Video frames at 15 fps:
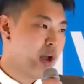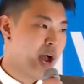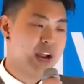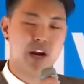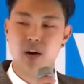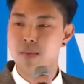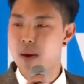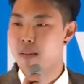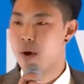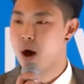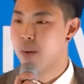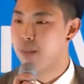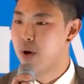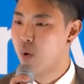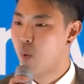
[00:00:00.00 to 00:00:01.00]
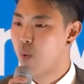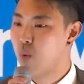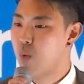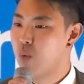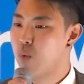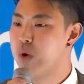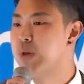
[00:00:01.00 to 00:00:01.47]
I hear my mom
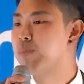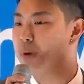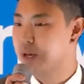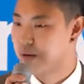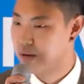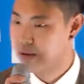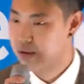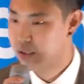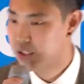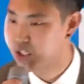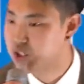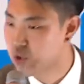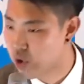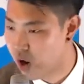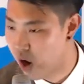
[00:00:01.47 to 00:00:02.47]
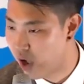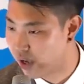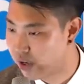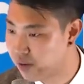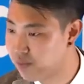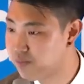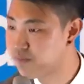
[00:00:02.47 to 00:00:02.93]
weeping. She's
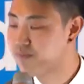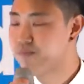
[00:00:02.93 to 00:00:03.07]
crying.